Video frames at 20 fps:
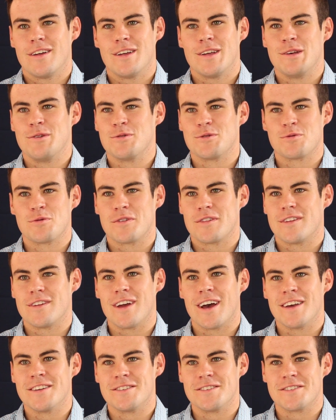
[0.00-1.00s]
He was one of the
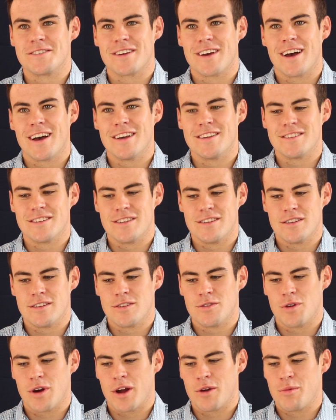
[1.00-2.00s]
nicest guys,
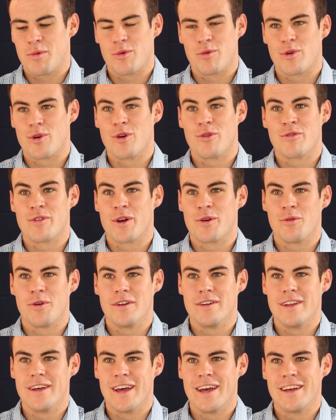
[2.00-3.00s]
and I remember we were over there
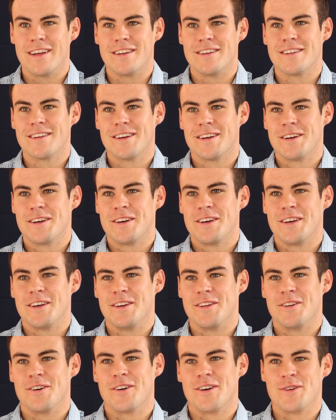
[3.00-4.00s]
one day, and
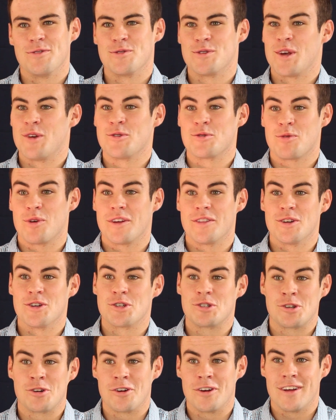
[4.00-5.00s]
he was wearing this
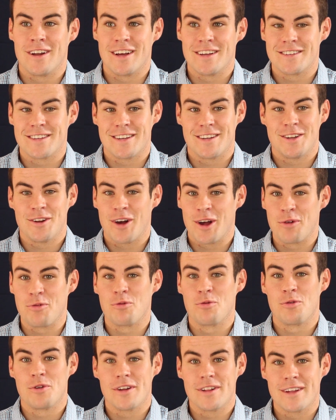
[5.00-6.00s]
shirt, and I said, "I
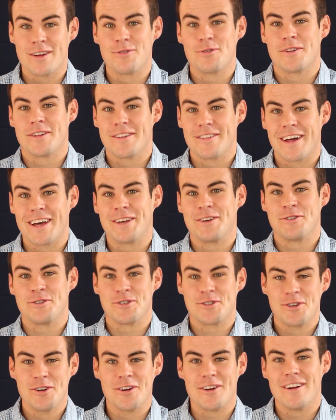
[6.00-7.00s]
really, really like your
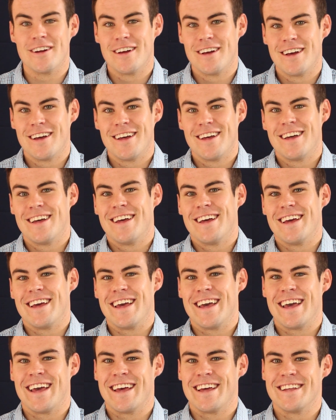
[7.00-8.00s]
shirt."
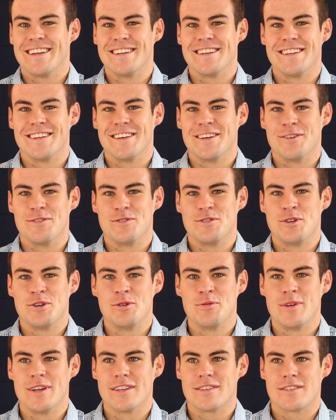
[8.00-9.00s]
And
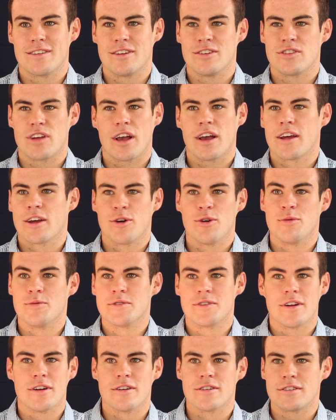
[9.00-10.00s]
2 minutes later, he's like, "I gotta go
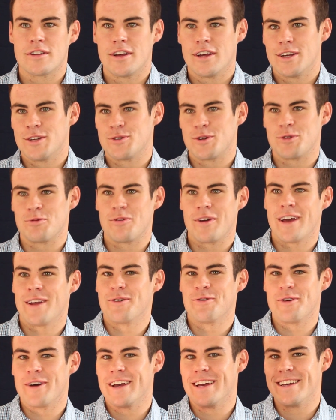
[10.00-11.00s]
upstairs." So he ran
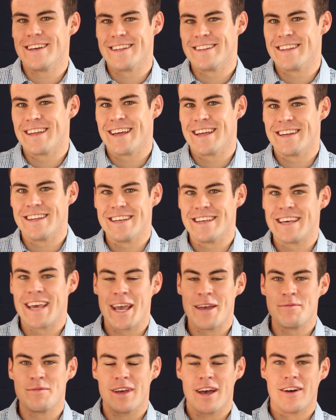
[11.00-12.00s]
away, and then he
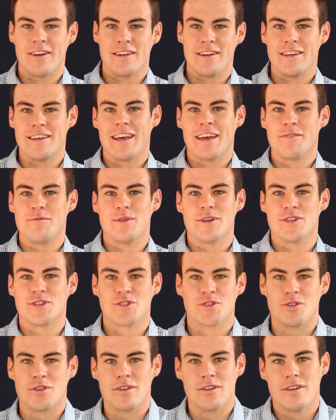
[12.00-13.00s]
came down and he gave me a
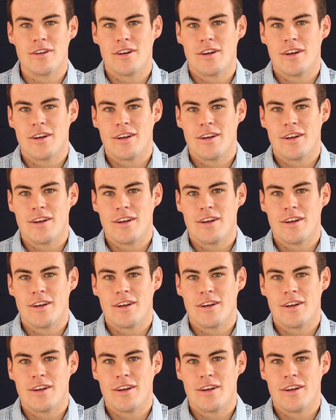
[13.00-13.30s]
shirt